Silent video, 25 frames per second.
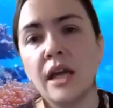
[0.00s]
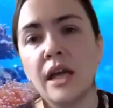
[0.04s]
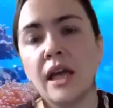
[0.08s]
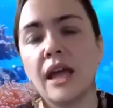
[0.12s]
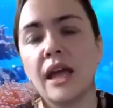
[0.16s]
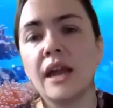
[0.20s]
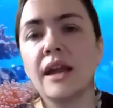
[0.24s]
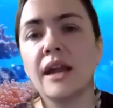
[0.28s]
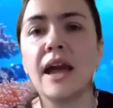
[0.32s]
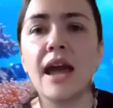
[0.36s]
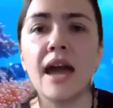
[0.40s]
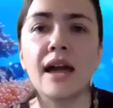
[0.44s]

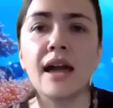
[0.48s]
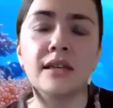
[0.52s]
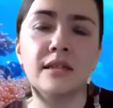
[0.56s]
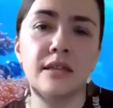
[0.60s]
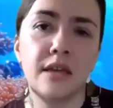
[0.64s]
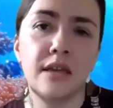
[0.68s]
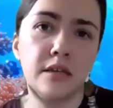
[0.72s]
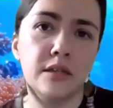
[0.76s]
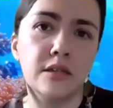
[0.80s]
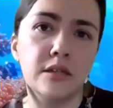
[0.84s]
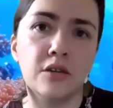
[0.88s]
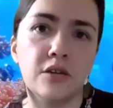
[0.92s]
and
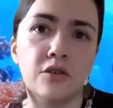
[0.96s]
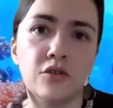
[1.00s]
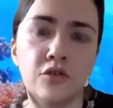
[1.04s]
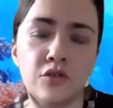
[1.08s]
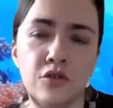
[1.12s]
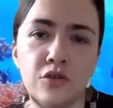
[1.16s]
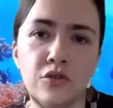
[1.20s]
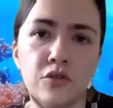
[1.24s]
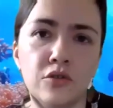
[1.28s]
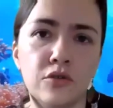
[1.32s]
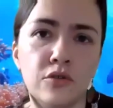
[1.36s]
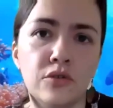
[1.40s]
access
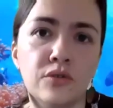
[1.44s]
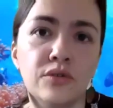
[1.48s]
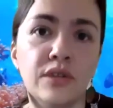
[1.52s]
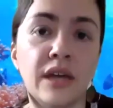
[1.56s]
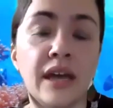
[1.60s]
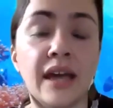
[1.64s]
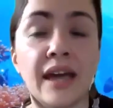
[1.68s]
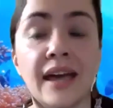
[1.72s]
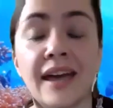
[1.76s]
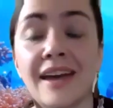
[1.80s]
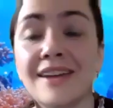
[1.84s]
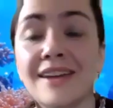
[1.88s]
to
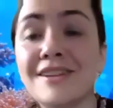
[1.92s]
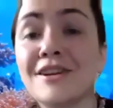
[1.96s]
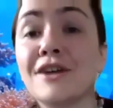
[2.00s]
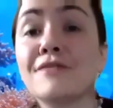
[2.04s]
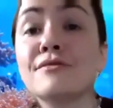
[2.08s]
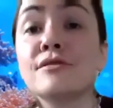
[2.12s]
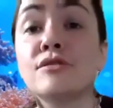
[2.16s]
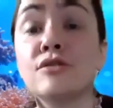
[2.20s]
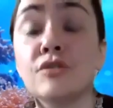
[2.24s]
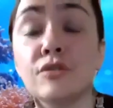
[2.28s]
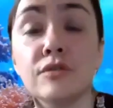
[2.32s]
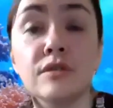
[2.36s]
the head
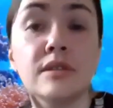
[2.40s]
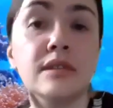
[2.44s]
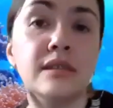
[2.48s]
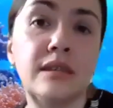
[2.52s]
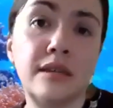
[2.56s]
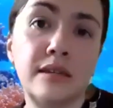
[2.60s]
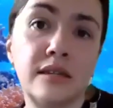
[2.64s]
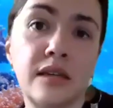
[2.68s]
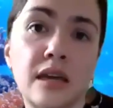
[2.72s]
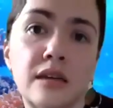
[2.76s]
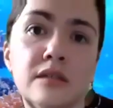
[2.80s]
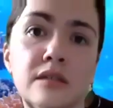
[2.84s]
of student
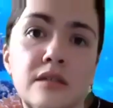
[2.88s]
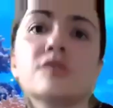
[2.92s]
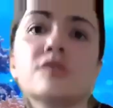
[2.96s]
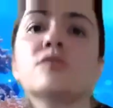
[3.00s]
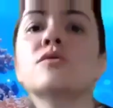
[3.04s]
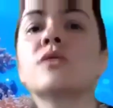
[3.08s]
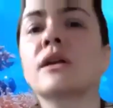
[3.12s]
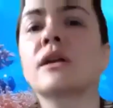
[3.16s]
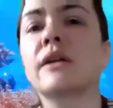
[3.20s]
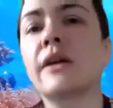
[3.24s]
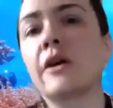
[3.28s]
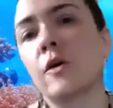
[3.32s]
success
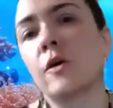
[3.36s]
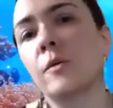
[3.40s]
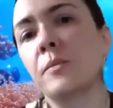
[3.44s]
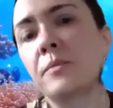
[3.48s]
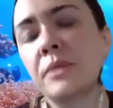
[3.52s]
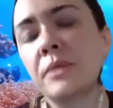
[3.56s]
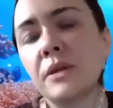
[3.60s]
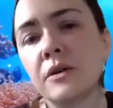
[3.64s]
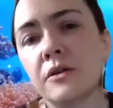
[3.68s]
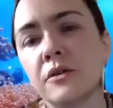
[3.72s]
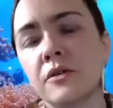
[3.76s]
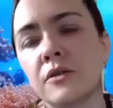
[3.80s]
who can help
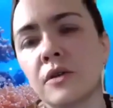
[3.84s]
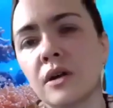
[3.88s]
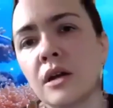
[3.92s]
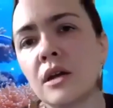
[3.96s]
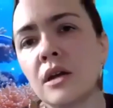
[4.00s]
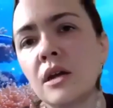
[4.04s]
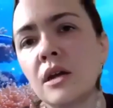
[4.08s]
you